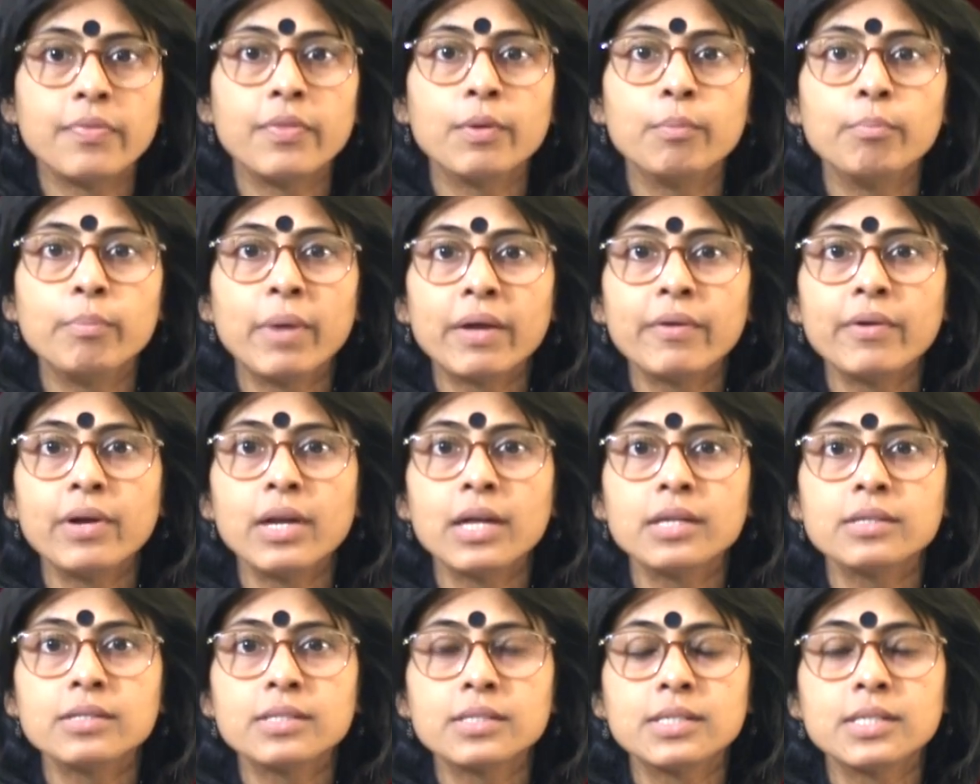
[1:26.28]
the
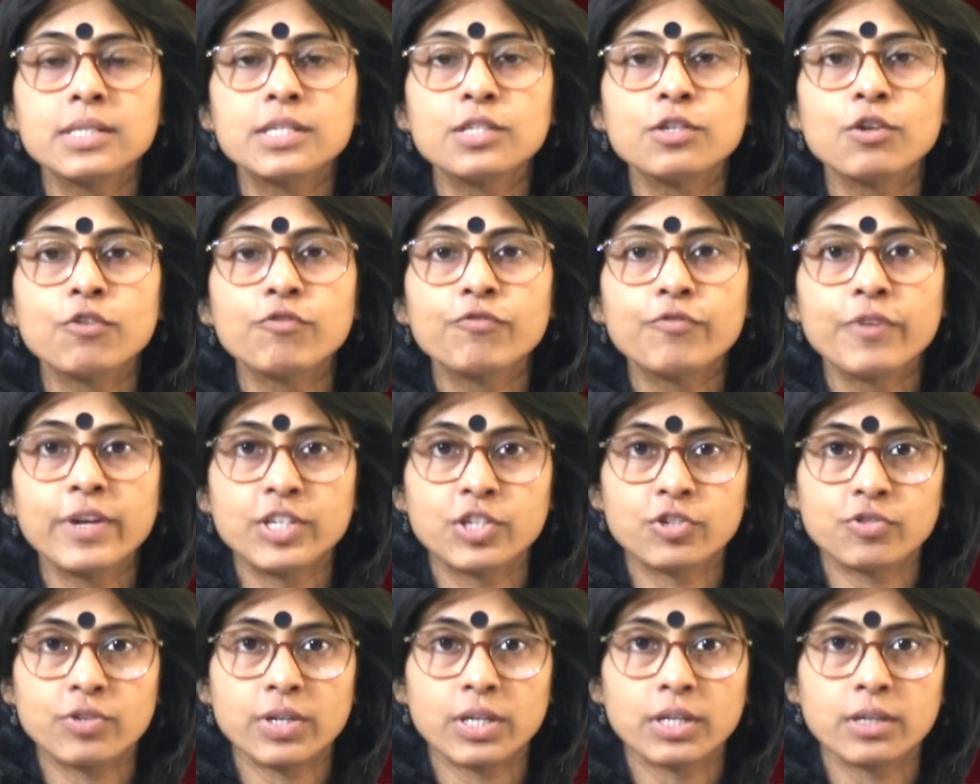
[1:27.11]
Maryland city of
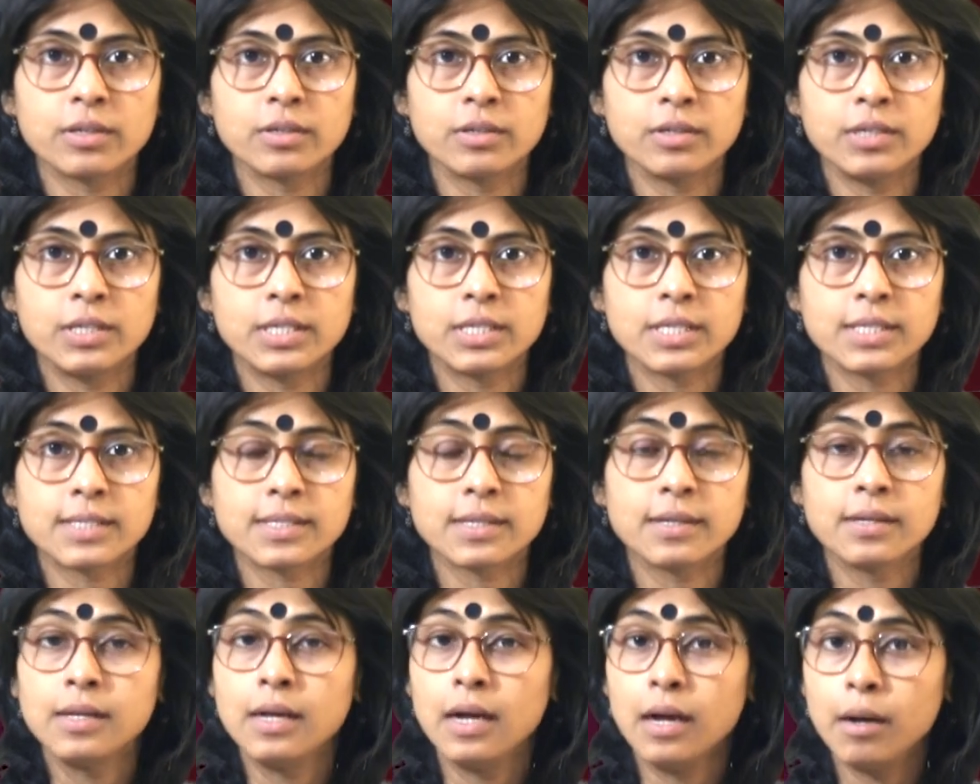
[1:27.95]
Frederick. It is
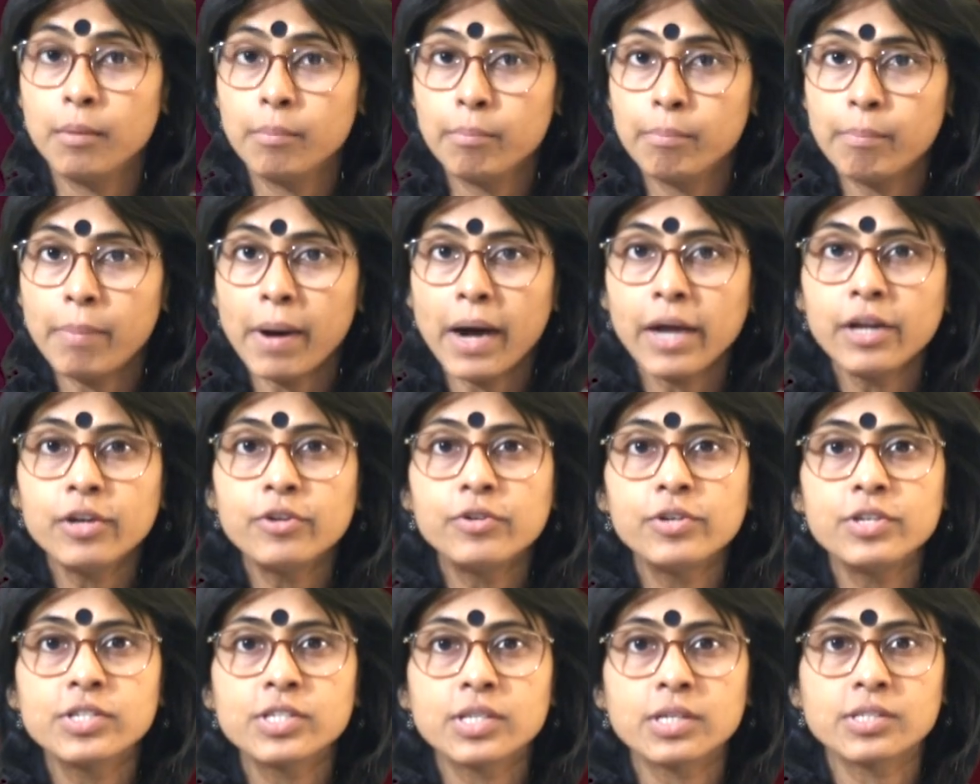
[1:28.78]
a
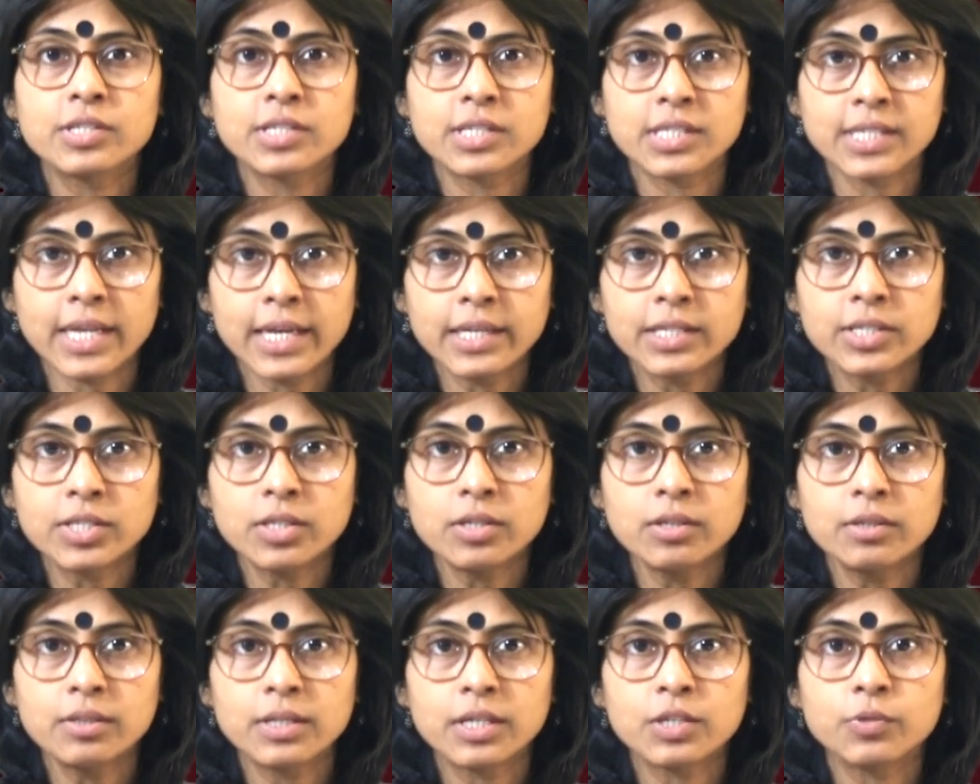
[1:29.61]
bioresearch center
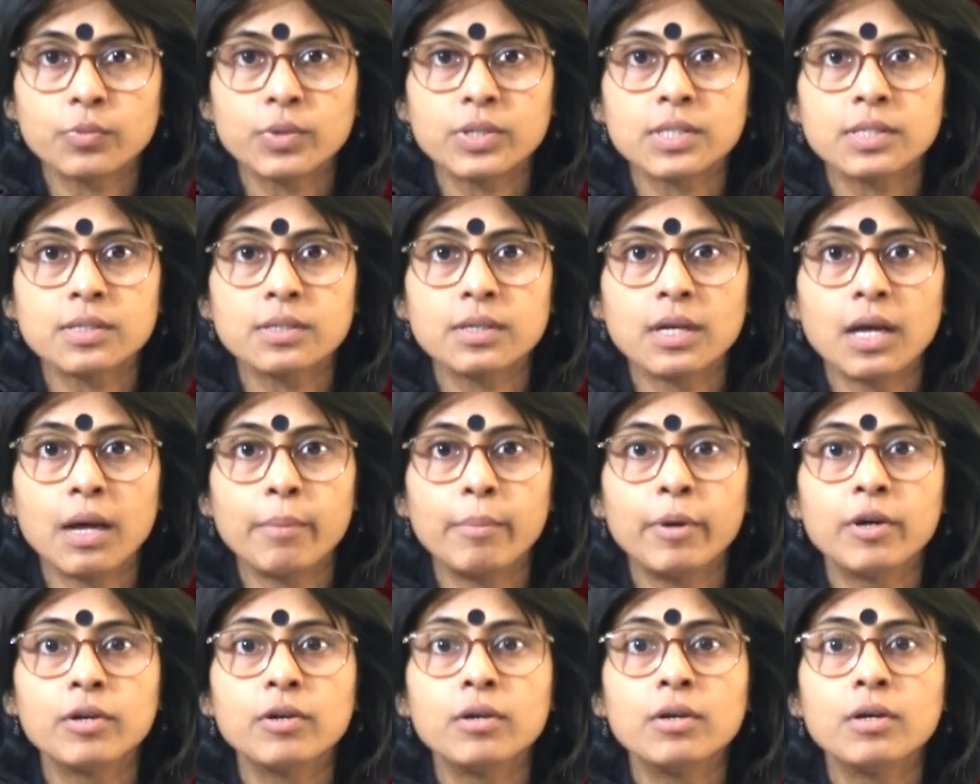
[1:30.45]
that was
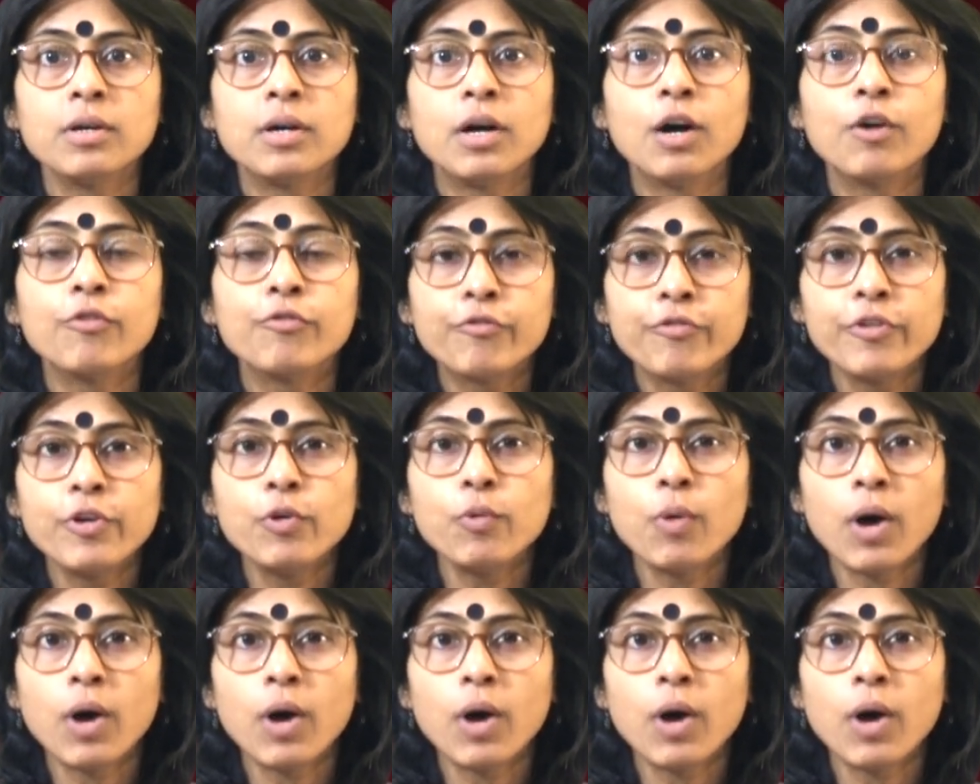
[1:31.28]
among a few